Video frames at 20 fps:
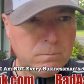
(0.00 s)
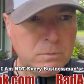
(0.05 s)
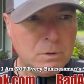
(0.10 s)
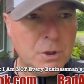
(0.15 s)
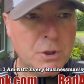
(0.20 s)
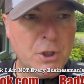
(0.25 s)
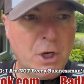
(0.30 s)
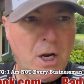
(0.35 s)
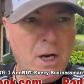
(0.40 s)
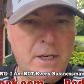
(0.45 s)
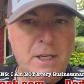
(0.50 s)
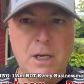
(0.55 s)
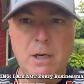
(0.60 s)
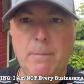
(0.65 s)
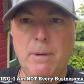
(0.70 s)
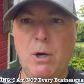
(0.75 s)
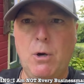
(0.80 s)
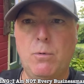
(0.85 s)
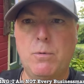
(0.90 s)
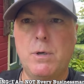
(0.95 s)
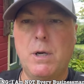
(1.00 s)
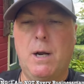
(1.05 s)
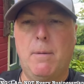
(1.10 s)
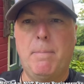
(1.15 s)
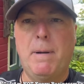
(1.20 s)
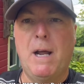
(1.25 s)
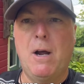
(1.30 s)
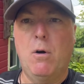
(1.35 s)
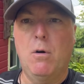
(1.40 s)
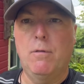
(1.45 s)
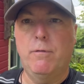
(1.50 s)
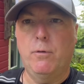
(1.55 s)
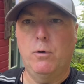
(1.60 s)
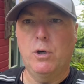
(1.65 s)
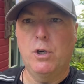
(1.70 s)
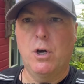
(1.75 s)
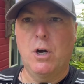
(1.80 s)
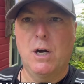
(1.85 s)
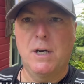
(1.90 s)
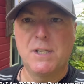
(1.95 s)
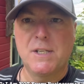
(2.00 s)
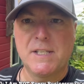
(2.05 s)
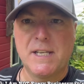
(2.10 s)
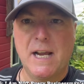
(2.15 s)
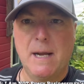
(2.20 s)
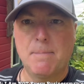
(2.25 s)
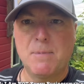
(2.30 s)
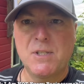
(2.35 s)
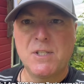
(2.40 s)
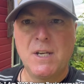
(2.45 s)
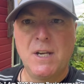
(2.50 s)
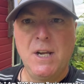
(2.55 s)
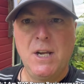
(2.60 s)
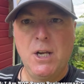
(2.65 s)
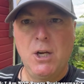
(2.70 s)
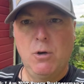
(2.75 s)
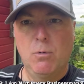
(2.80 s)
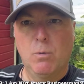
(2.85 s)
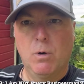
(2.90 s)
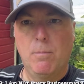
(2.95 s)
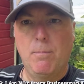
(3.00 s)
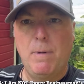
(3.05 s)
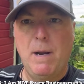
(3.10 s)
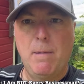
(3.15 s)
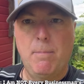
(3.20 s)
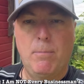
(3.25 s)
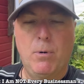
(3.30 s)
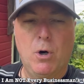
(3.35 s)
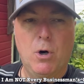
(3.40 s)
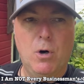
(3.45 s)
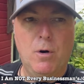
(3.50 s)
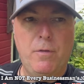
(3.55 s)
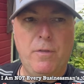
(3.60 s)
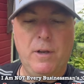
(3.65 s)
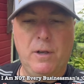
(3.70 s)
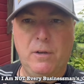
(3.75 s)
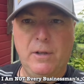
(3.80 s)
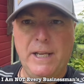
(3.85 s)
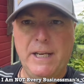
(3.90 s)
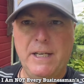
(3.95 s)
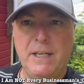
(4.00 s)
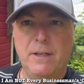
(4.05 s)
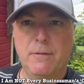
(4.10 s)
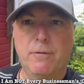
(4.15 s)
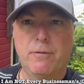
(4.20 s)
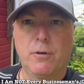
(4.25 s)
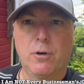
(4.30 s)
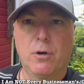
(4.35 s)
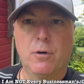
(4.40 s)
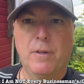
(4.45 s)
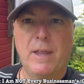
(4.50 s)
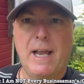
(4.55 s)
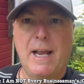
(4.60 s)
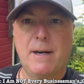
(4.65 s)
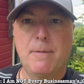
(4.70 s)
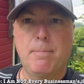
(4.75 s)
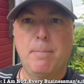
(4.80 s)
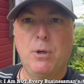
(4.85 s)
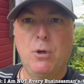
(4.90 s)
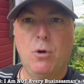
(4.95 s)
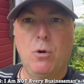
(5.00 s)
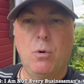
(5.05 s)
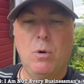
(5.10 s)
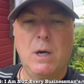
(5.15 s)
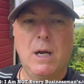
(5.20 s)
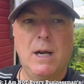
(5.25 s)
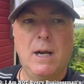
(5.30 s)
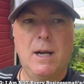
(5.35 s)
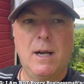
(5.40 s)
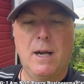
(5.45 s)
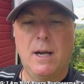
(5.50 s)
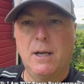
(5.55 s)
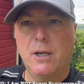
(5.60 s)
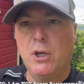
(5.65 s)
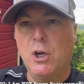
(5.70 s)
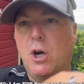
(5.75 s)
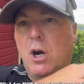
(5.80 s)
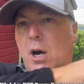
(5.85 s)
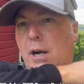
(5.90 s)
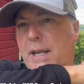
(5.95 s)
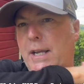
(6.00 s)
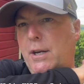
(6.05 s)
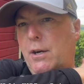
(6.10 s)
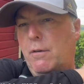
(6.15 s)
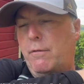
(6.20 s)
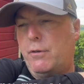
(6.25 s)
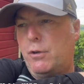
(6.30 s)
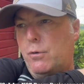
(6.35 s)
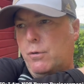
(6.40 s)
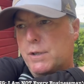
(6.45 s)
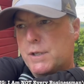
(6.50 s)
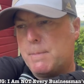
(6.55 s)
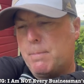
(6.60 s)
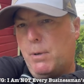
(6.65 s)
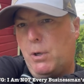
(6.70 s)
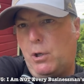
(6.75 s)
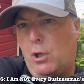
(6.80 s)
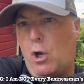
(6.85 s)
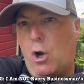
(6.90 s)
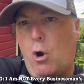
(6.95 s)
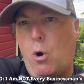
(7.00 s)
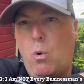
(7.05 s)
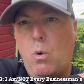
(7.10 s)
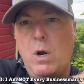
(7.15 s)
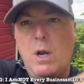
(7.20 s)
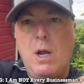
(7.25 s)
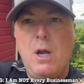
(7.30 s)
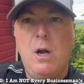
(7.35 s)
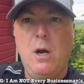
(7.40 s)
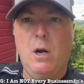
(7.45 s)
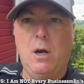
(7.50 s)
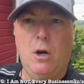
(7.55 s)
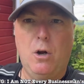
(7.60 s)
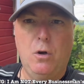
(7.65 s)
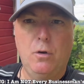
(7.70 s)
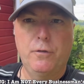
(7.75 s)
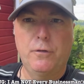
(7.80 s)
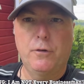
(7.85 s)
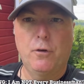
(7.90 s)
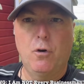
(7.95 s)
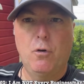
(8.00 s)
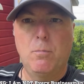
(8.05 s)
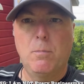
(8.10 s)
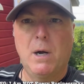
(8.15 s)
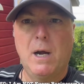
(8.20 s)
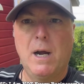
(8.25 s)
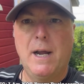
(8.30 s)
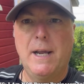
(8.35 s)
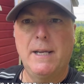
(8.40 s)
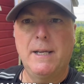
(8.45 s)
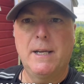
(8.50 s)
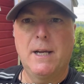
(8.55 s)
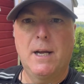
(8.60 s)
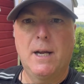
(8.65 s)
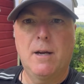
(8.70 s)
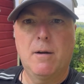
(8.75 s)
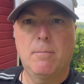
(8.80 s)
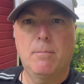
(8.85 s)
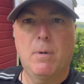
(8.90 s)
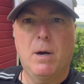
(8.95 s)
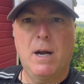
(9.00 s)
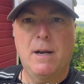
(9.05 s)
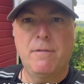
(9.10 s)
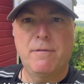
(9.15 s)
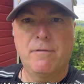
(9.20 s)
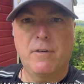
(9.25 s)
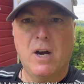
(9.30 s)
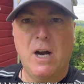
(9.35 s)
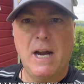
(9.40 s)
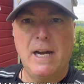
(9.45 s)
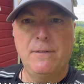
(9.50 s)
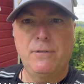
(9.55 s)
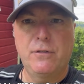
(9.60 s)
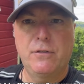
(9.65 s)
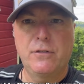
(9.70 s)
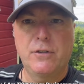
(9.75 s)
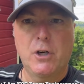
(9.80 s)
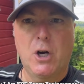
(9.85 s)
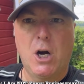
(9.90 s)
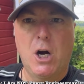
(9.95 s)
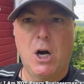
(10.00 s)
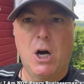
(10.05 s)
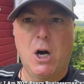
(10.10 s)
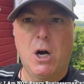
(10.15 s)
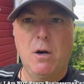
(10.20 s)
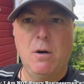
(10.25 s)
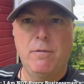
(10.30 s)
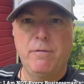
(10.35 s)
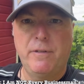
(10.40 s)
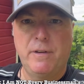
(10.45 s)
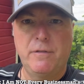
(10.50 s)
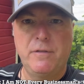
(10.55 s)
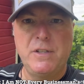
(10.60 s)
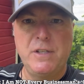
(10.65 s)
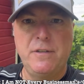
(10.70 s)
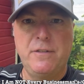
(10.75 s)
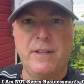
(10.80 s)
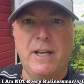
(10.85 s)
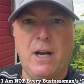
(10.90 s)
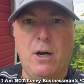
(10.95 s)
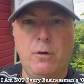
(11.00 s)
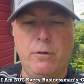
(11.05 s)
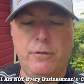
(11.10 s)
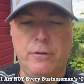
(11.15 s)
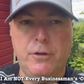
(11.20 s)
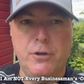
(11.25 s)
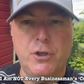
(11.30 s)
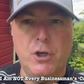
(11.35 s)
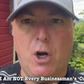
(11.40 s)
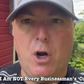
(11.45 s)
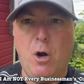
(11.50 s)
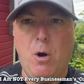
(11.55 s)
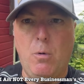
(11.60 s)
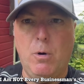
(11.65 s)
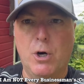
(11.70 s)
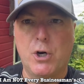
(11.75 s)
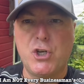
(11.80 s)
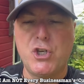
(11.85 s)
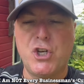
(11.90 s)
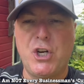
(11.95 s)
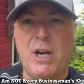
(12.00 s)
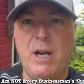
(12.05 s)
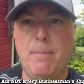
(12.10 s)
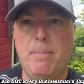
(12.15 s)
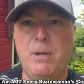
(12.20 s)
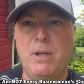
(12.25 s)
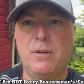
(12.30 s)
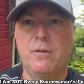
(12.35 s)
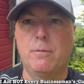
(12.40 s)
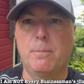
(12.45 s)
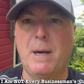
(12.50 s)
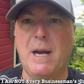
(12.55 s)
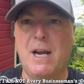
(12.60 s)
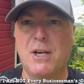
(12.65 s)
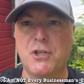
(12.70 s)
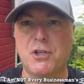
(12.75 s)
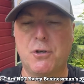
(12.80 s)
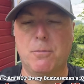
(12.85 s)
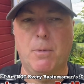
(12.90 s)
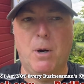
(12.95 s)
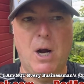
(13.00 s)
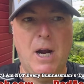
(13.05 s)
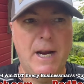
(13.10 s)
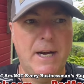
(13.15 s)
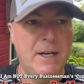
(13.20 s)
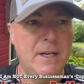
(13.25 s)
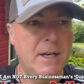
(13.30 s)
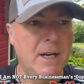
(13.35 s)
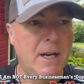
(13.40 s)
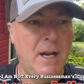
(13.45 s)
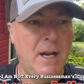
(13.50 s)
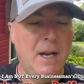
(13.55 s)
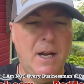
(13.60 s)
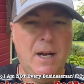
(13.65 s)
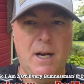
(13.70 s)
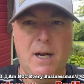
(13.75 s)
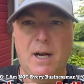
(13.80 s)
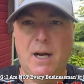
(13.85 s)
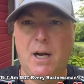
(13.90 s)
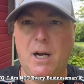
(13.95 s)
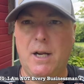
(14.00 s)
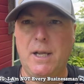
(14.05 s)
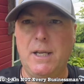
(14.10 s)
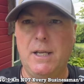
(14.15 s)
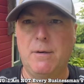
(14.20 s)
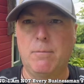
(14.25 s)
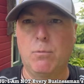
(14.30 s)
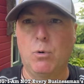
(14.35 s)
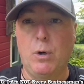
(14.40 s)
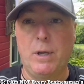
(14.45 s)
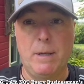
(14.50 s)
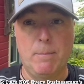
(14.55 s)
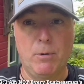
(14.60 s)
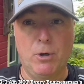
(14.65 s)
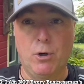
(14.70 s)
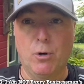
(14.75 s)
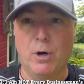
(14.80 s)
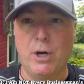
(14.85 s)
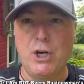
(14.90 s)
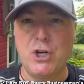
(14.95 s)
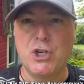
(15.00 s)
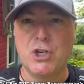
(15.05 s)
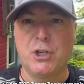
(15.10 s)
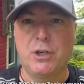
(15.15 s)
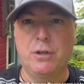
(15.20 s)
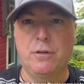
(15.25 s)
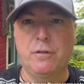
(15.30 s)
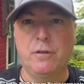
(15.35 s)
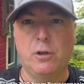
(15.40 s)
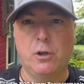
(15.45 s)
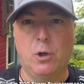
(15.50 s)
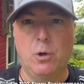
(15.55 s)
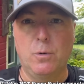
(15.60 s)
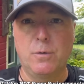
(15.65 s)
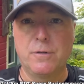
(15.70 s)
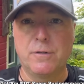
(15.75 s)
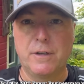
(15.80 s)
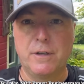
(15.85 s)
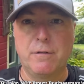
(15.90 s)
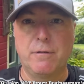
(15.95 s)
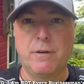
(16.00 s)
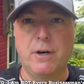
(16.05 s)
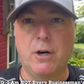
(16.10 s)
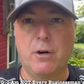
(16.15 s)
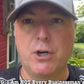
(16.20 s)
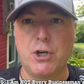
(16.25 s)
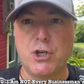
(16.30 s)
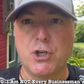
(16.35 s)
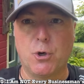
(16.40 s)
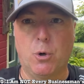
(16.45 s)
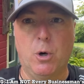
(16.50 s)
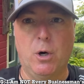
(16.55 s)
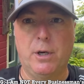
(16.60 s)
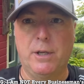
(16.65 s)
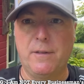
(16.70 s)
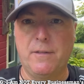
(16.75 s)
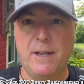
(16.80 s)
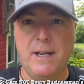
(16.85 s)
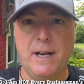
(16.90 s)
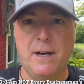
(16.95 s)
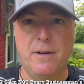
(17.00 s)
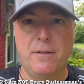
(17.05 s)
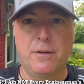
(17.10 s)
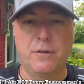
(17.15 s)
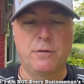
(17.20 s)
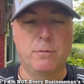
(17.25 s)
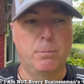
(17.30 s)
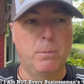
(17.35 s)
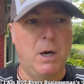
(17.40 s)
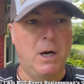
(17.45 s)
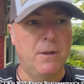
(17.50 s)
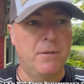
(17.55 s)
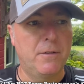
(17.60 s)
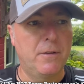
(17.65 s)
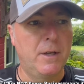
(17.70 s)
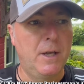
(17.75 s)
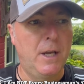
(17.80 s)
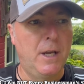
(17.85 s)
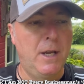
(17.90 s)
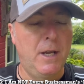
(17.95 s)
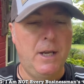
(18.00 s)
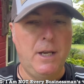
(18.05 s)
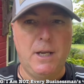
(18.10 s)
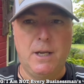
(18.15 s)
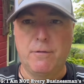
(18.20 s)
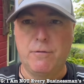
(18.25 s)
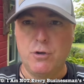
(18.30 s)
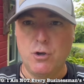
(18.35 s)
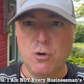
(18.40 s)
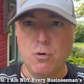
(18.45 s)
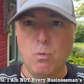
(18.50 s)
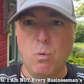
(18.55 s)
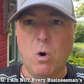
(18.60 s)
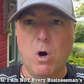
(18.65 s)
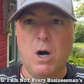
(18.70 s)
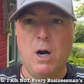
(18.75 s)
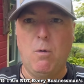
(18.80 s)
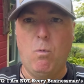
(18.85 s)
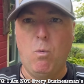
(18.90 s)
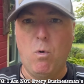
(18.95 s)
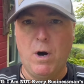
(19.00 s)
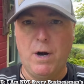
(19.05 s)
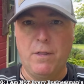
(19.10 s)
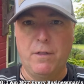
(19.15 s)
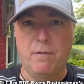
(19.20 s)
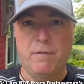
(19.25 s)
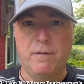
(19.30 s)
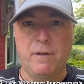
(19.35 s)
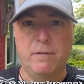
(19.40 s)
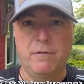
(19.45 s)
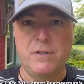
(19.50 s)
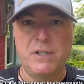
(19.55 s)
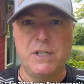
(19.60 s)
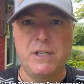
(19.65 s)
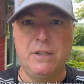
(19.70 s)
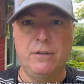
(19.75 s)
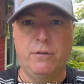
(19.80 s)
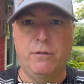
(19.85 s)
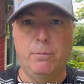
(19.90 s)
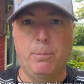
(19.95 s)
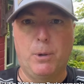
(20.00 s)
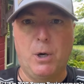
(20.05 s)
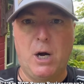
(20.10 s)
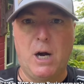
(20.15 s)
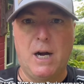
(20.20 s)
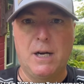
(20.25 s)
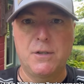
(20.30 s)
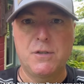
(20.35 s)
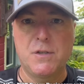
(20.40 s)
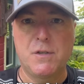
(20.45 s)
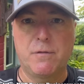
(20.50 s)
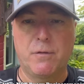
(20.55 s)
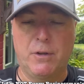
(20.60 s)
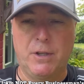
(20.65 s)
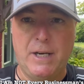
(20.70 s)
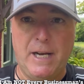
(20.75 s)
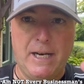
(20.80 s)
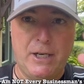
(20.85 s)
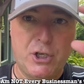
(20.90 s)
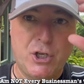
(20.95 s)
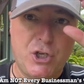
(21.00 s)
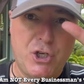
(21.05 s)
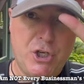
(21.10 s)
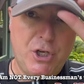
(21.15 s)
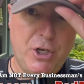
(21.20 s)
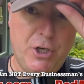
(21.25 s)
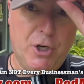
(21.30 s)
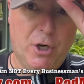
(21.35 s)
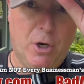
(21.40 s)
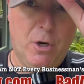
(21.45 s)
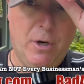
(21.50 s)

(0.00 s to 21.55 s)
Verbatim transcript: talking about uh, powerful concepts. Remember, the link for that Bill uh, Gaw interview is below. Also, my uh, my five star fifty thousand dollar Champions Mastermind uh, in immigration is closing very shortly, the end of this month. If you want one of the 15 spots for the next year